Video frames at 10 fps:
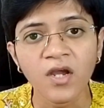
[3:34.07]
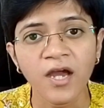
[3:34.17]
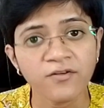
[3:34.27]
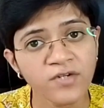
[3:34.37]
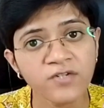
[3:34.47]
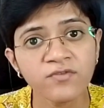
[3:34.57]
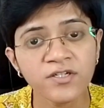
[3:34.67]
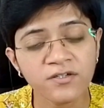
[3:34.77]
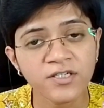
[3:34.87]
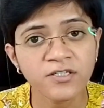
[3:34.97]
And when we
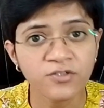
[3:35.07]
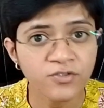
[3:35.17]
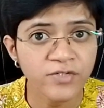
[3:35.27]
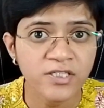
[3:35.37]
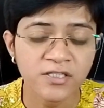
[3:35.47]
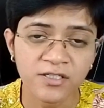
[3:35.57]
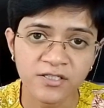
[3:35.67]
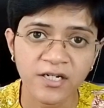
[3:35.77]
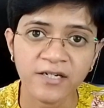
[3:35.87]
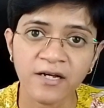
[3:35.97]
treat Ludwig's
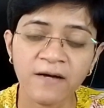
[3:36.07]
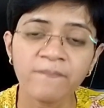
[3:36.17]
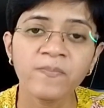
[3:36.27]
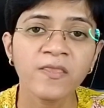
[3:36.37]
angina,